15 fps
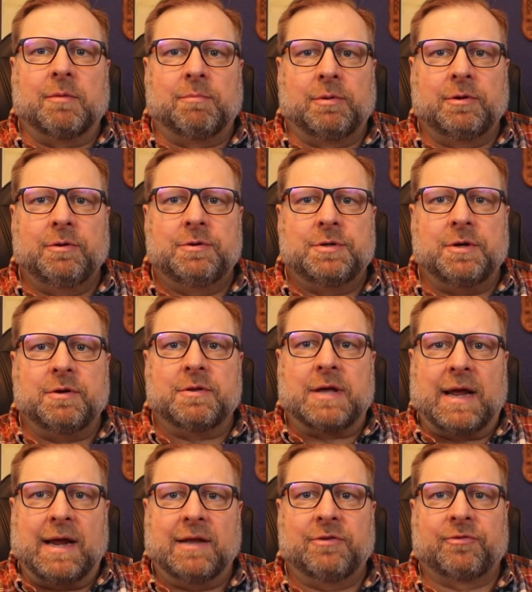a Bluetooth
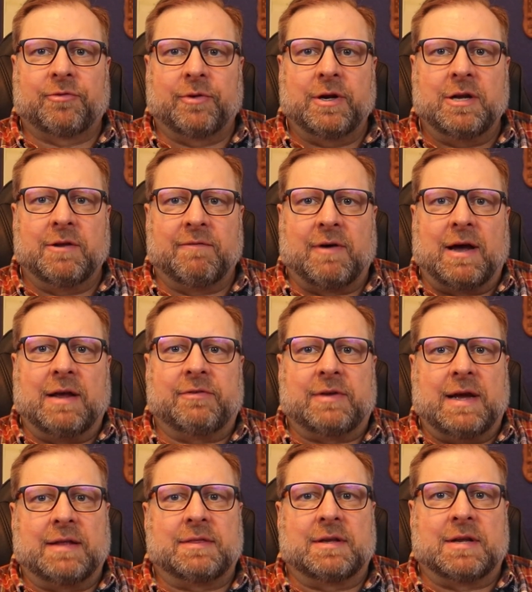hands-free device
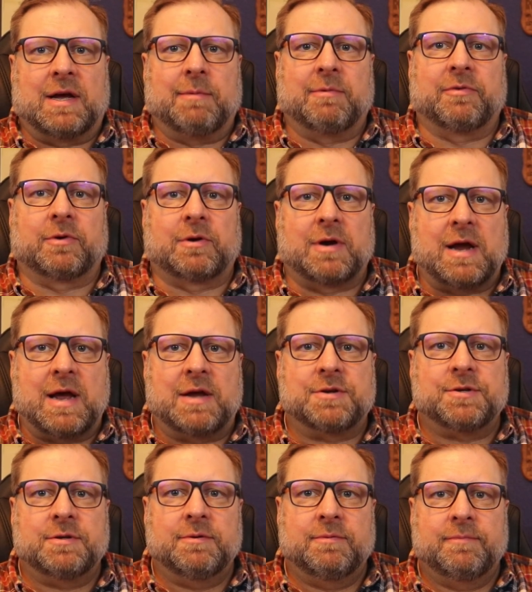at the time of the
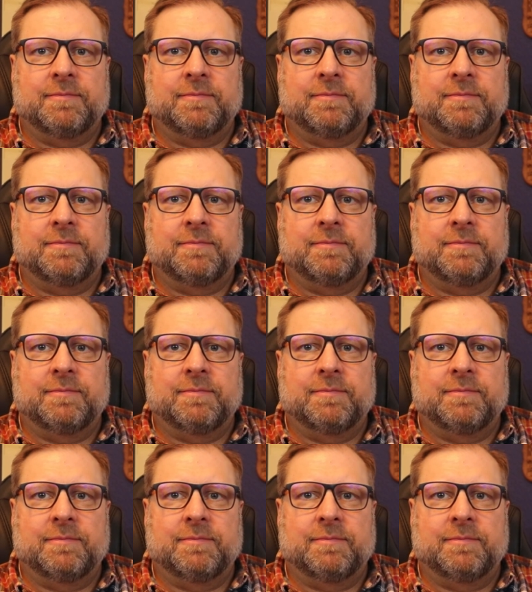crash.